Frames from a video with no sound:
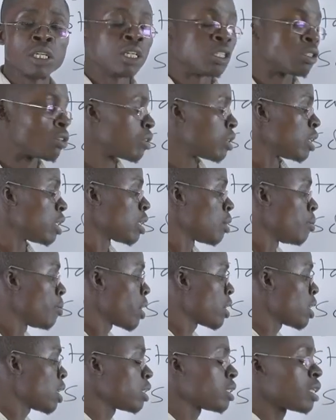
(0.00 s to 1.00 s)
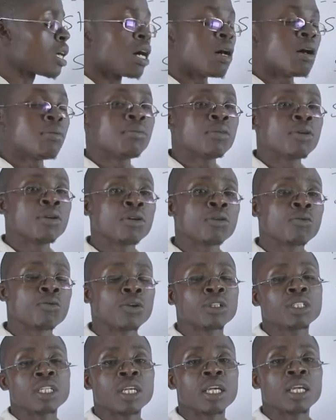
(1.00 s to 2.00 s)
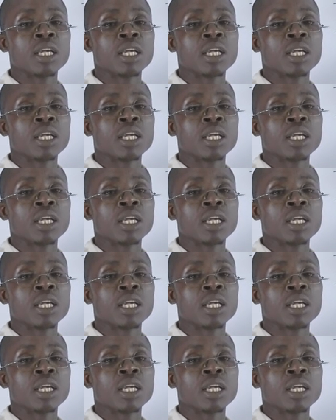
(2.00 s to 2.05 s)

So the temperatures I'm quoting